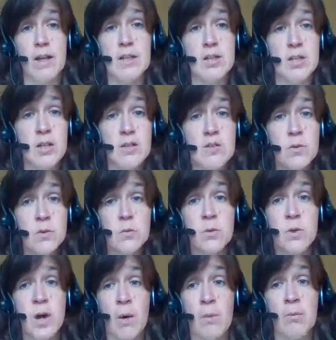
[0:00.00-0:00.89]
It does
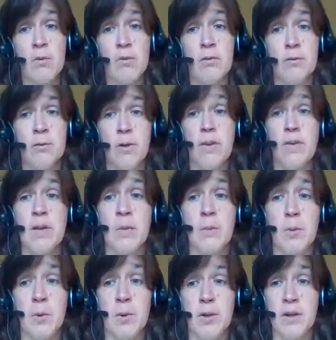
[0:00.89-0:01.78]
a couple of
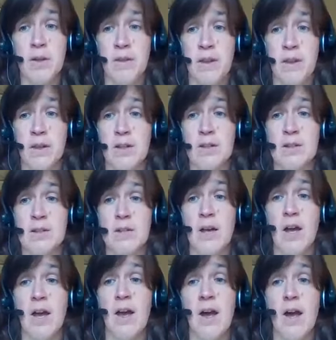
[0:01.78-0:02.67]
really important
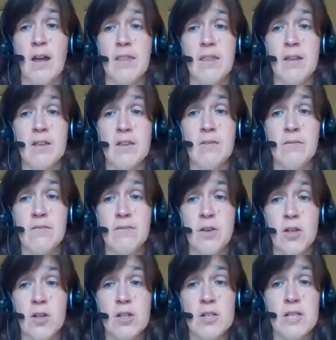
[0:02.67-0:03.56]
things. I think the
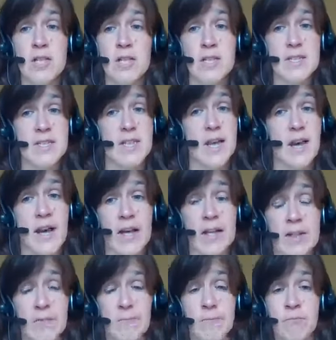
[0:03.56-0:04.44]
first is
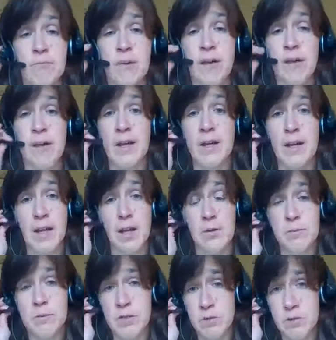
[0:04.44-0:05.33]
that it
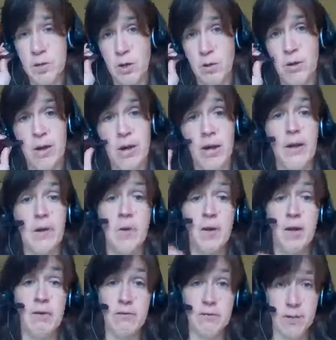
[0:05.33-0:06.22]
helps you go like,
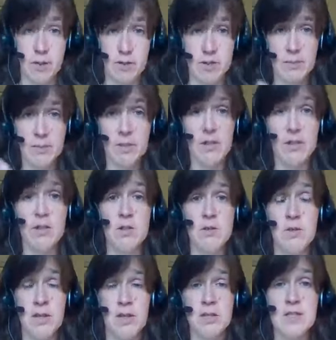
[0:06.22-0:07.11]
okay, first I'm going to
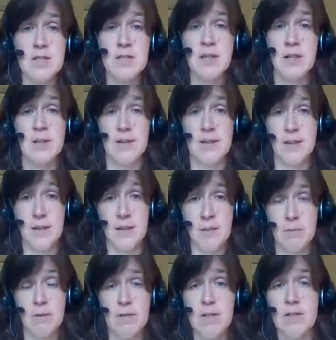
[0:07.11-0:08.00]
do this,
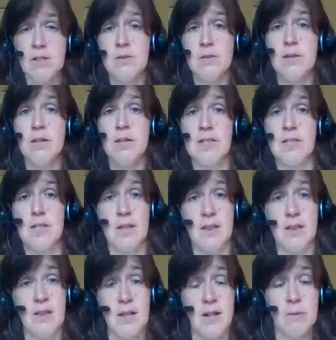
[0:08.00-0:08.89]
then I'm going to do this,
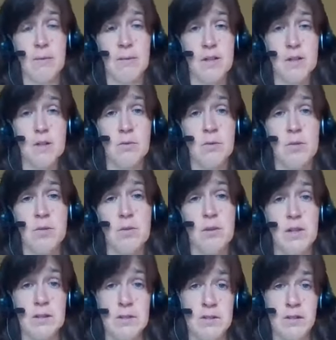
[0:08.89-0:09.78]
then I'm going to go
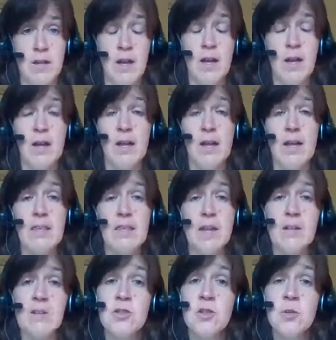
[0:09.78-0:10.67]
do this.
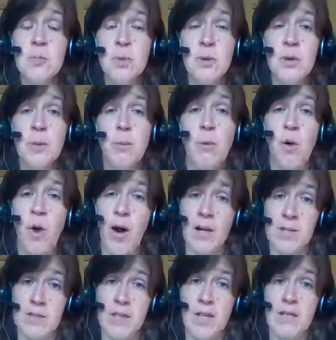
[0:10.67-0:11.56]
It lets you put a
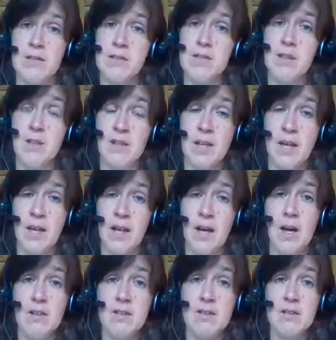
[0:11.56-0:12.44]
process to the
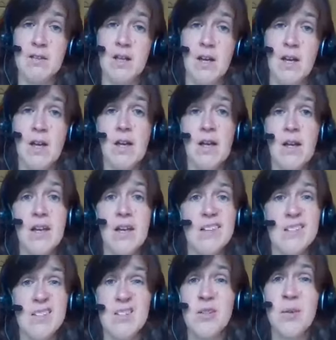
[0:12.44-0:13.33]
chaos.
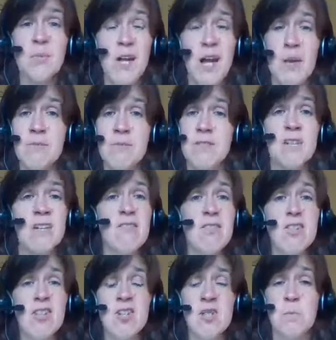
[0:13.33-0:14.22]
And sometimes
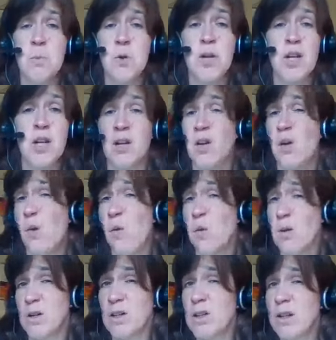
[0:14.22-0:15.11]
even just putting an
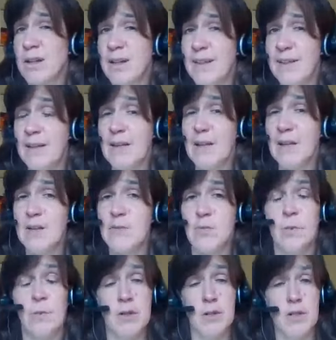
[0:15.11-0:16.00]
order in
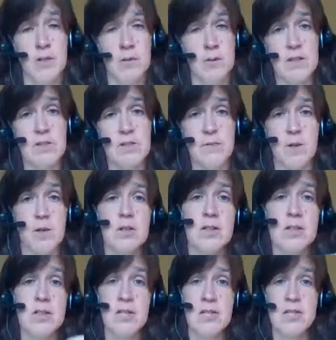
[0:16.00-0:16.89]
things where I'm going to do this
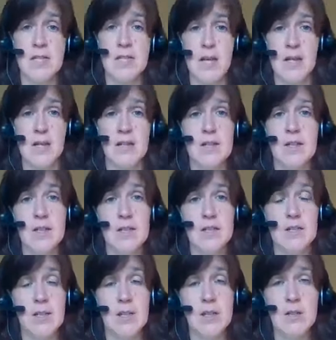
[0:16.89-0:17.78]
first, this second, and
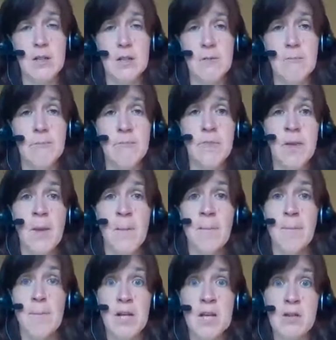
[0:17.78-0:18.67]
this third
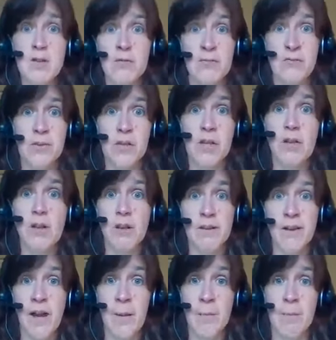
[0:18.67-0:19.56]
makes you feel
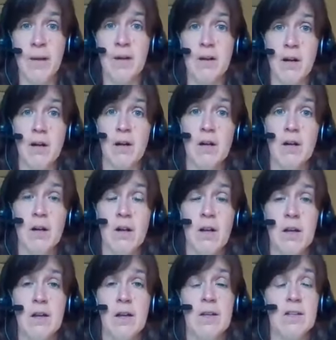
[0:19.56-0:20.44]
a lot better.
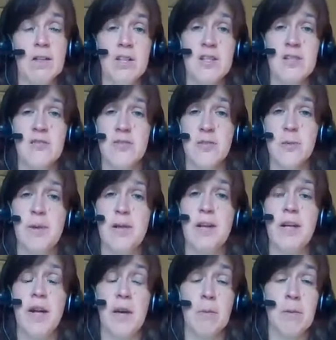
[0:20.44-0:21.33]
It does for
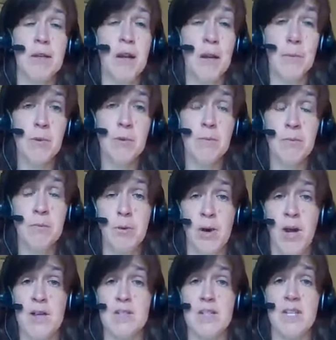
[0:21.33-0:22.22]
me. I mean, I'm a
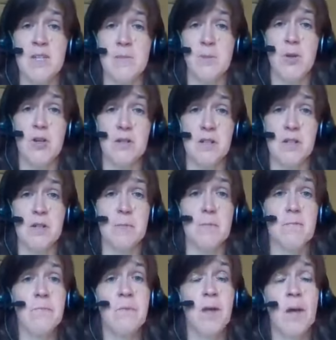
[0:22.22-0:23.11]
process
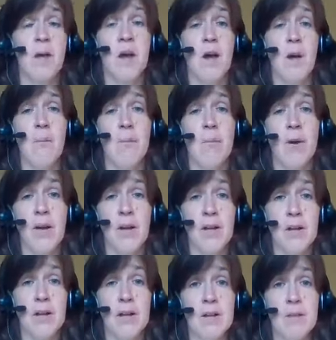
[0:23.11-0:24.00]
person,
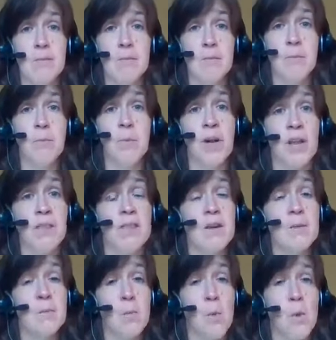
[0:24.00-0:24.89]
but I
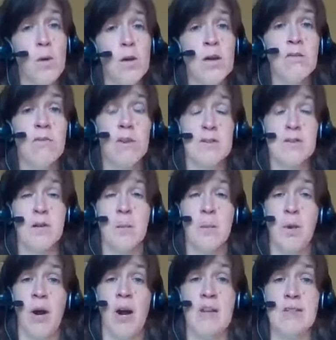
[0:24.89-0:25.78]
think more of us
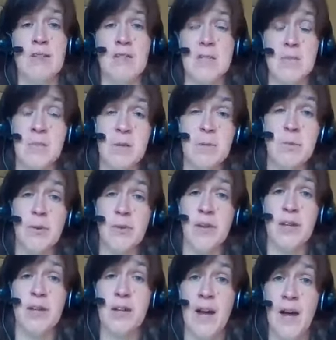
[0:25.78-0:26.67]
are process
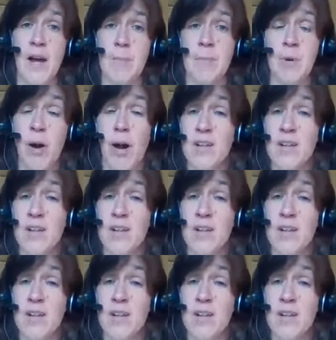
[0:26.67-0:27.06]
people than not.